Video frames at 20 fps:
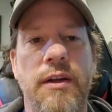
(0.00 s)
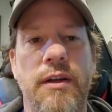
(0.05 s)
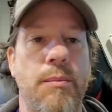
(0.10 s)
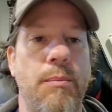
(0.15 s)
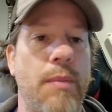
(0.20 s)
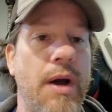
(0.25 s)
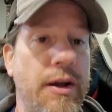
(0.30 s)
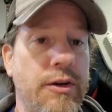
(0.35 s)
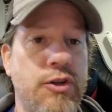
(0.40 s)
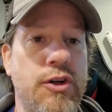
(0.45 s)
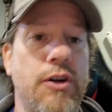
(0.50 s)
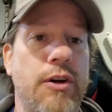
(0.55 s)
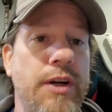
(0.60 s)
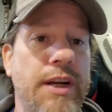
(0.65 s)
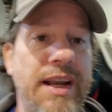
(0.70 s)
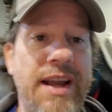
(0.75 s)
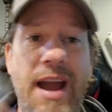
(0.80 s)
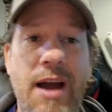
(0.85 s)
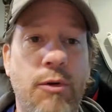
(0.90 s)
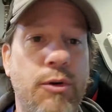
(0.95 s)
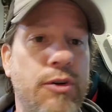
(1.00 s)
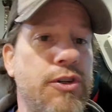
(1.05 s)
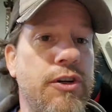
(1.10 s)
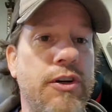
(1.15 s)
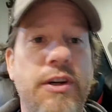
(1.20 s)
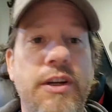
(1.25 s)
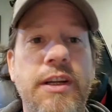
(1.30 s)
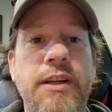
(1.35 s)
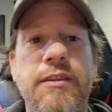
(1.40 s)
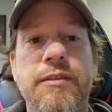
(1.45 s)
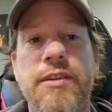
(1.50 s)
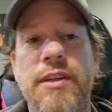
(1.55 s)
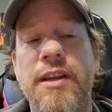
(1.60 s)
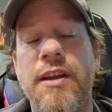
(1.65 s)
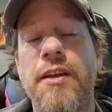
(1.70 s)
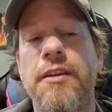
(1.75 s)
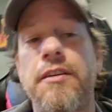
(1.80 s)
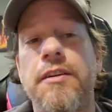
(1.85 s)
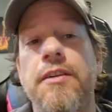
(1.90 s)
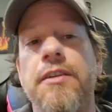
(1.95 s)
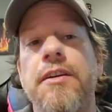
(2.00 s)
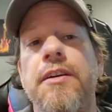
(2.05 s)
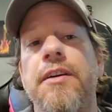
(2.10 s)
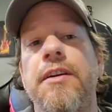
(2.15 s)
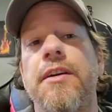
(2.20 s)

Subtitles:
My journey, our journey together,